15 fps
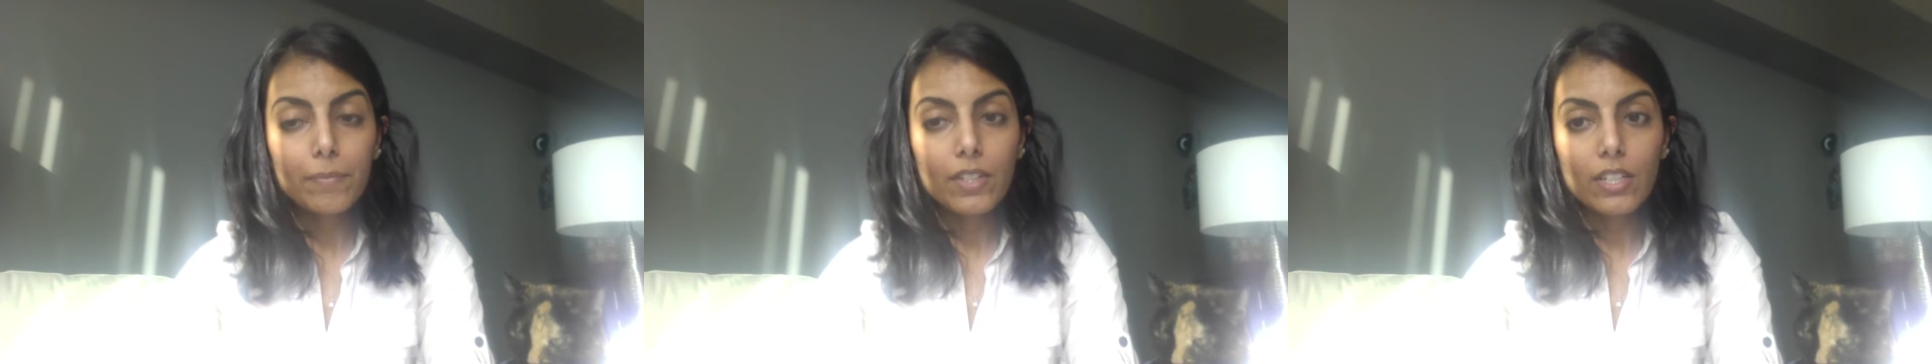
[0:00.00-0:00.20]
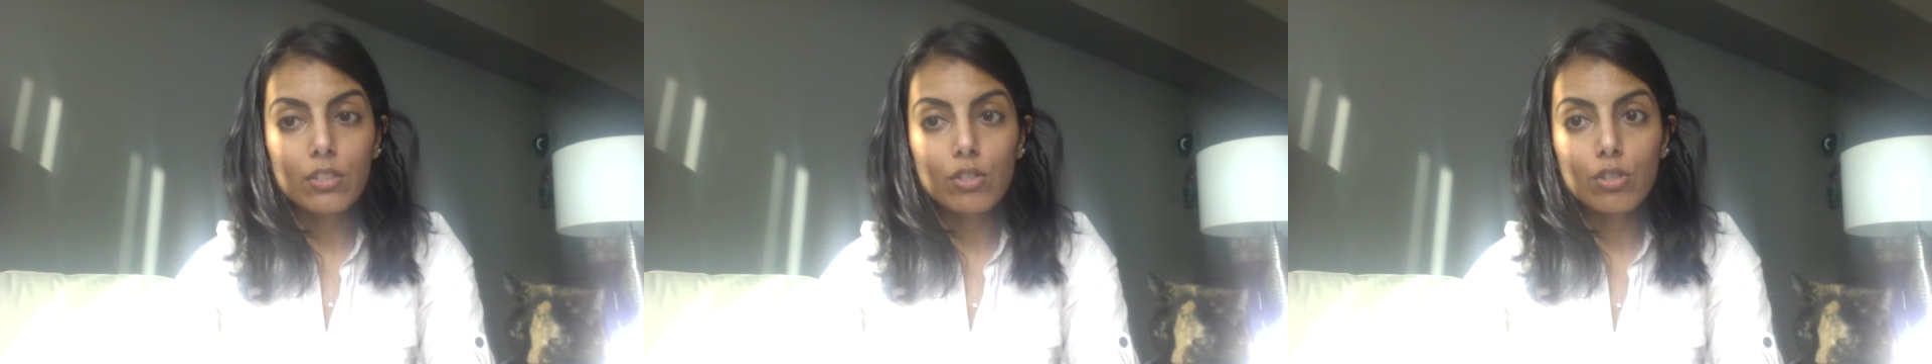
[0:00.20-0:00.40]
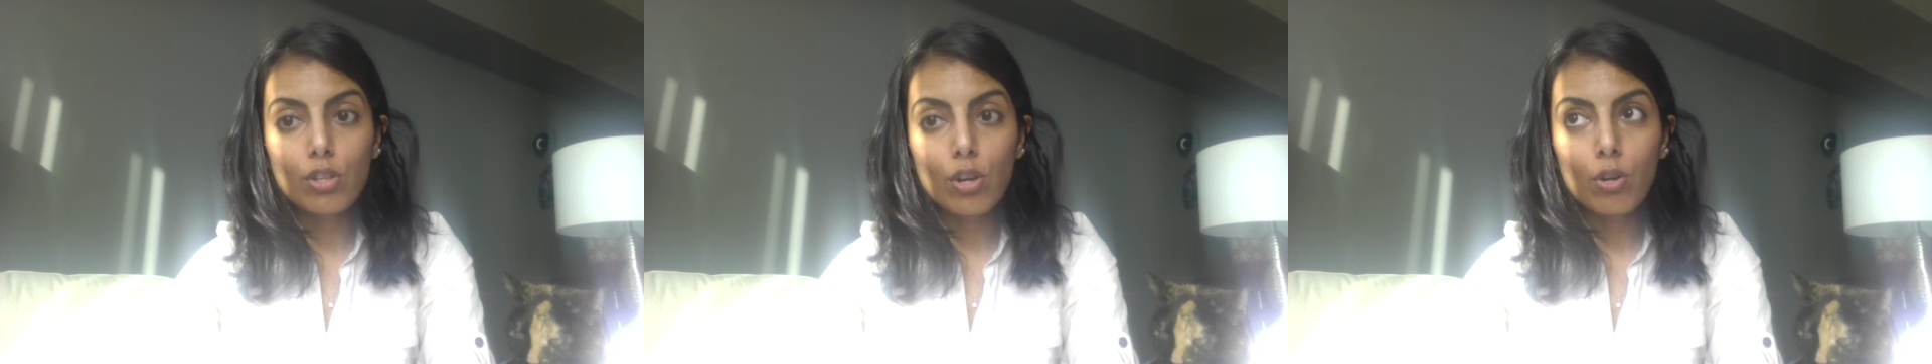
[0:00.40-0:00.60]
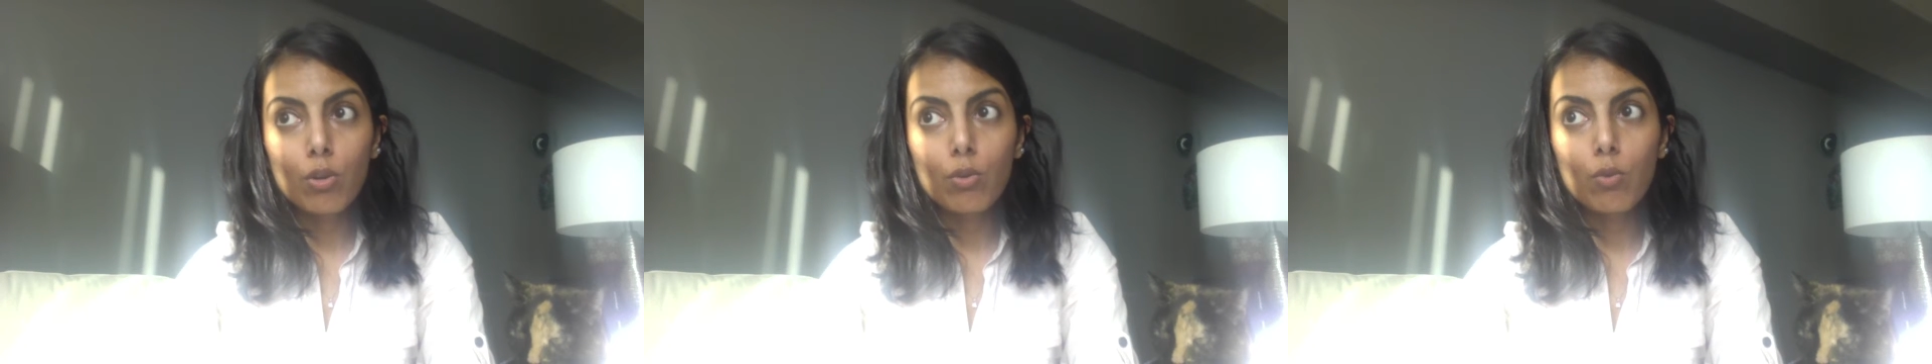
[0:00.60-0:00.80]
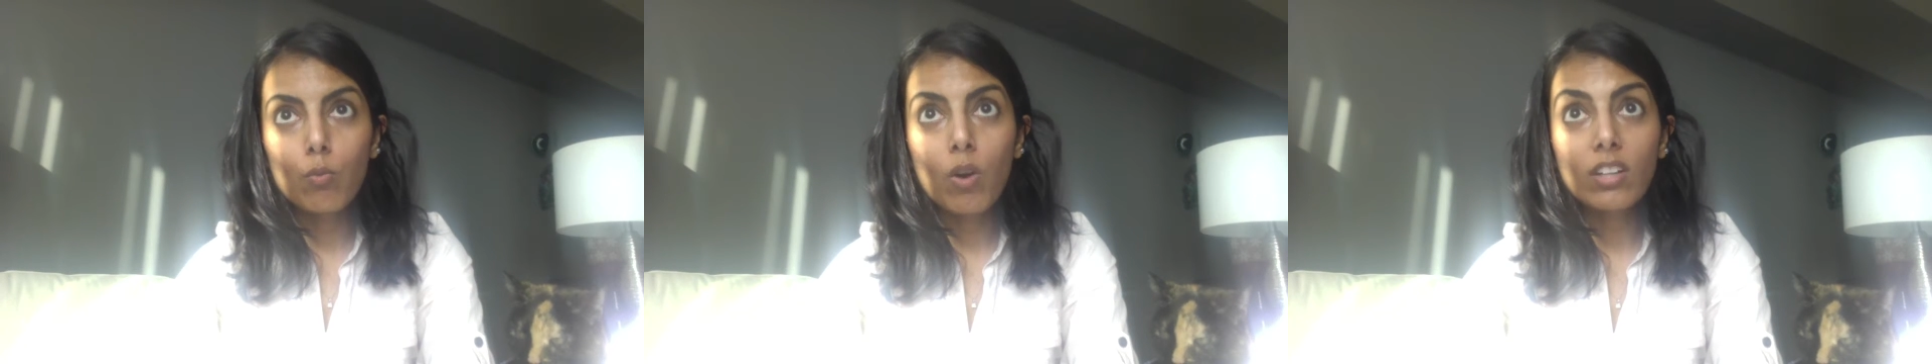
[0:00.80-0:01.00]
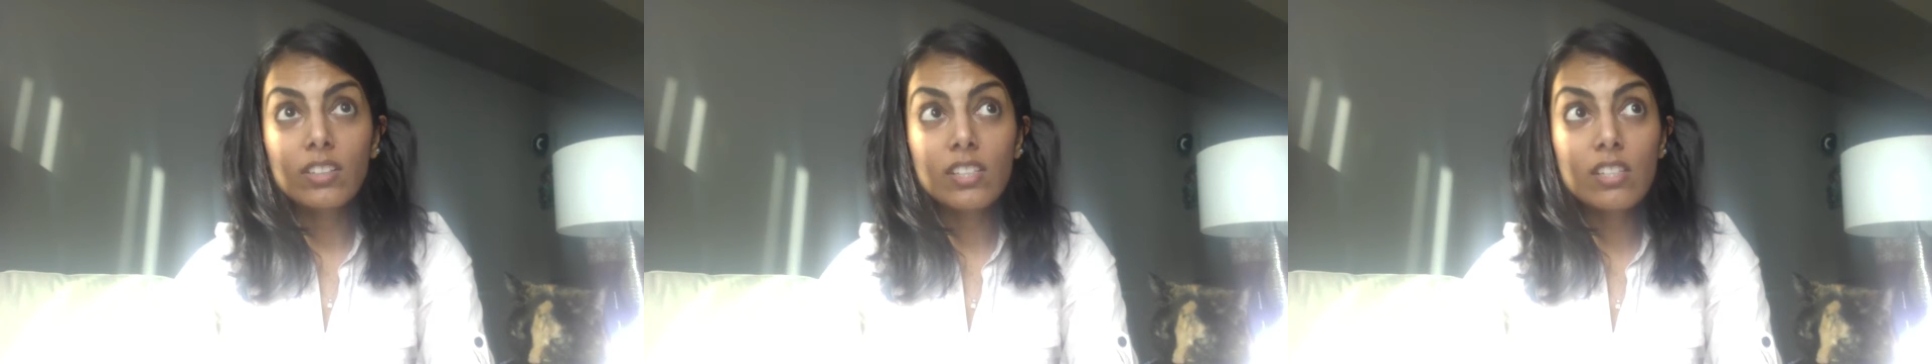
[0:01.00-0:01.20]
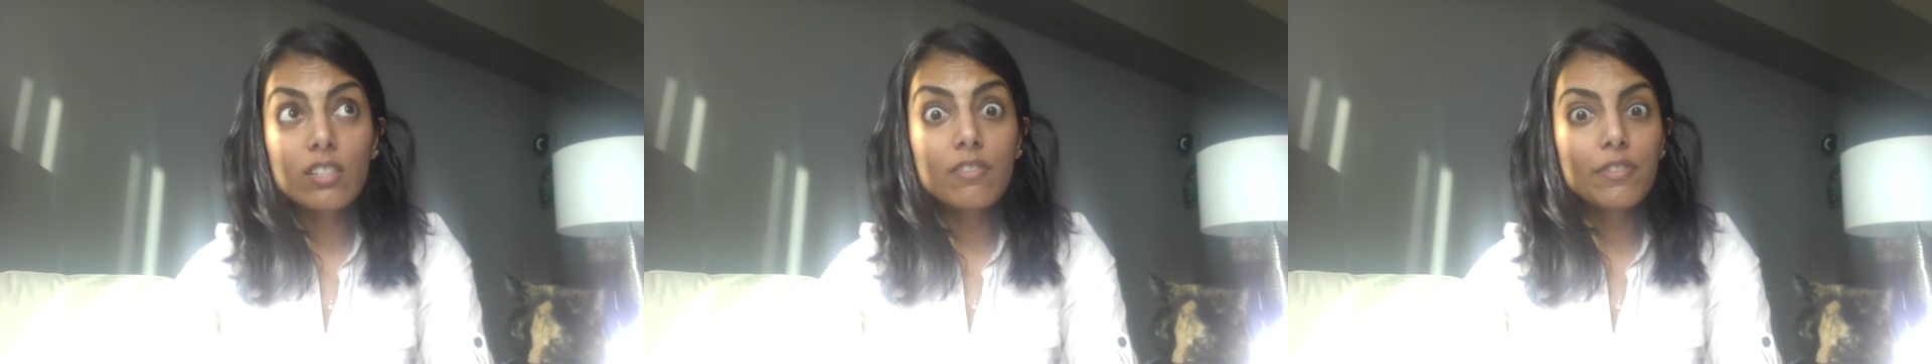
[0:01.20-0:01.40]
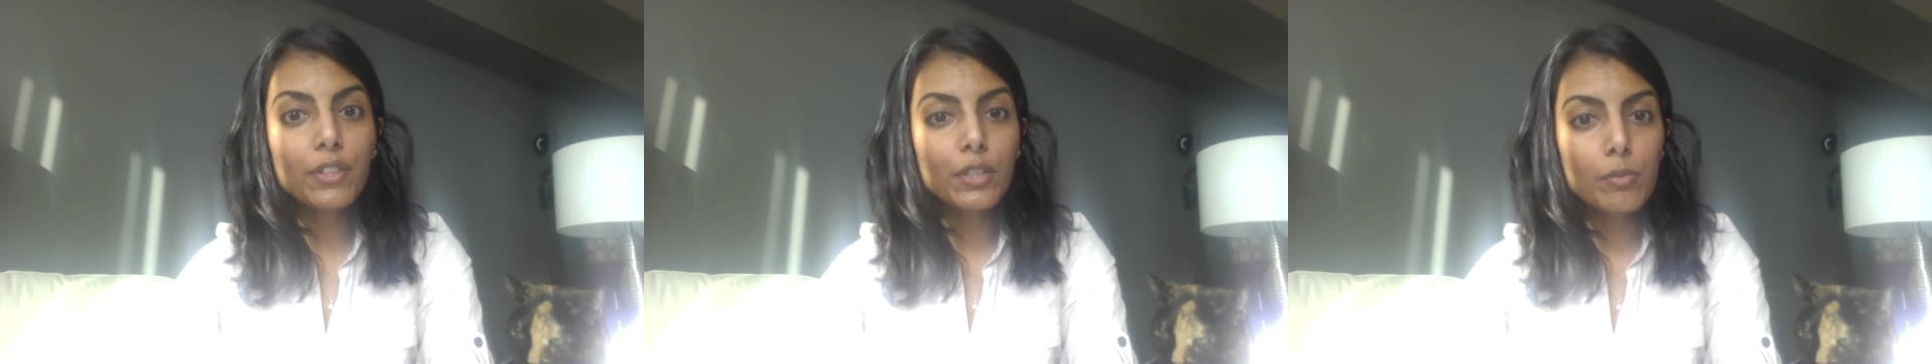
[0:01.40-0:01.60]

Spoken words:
And so, while this is a very